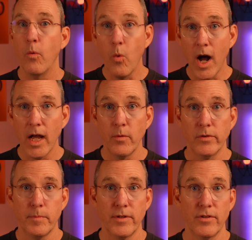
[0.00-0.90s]
The why
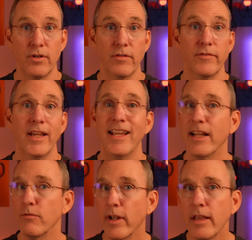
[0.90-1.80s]
was preserved.
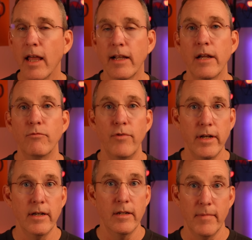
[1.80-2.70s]
It read like I'd
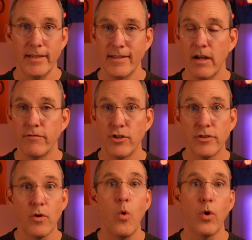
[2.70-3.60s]
written it myself,
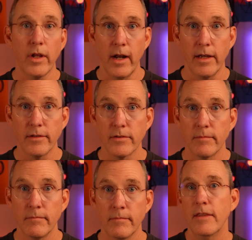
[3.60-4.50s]
just
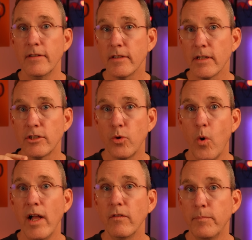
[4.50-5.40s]
organized. This is a
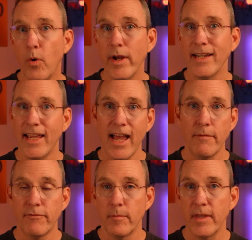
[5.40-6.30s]
12 point
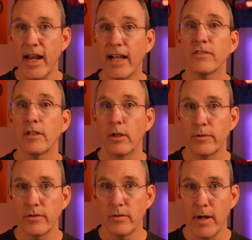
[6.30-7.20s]
gap from the next
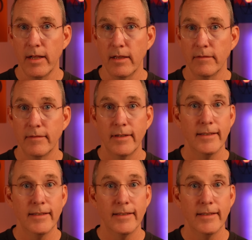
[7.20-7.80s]
closest model.